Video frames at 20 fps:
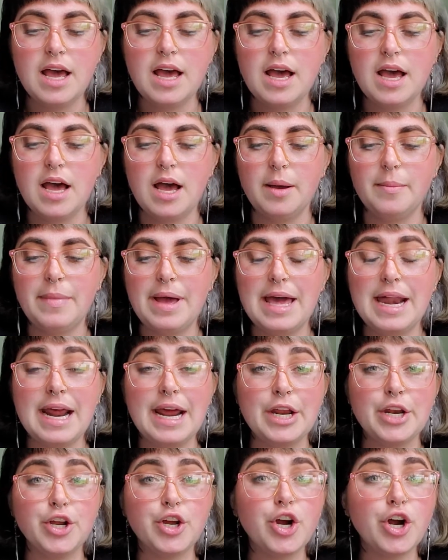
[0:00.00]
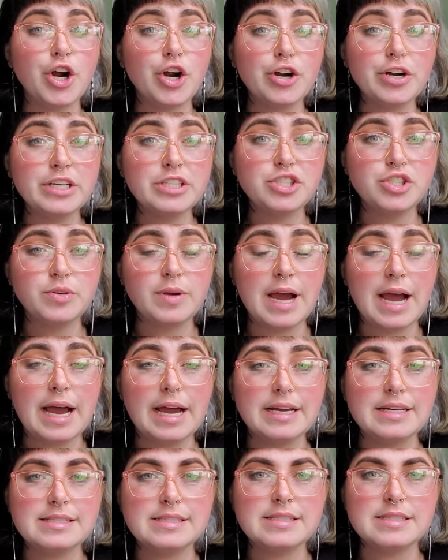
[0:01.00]
And I encourage you
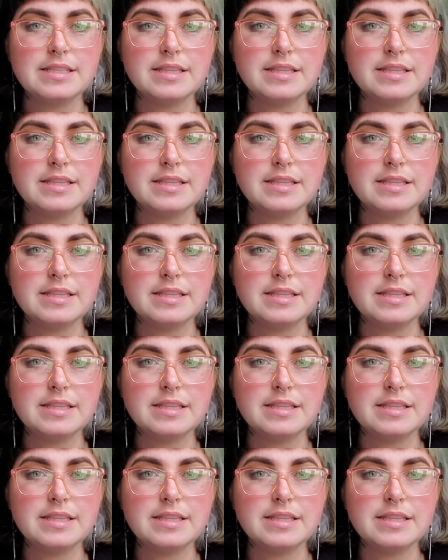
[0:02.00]
guys,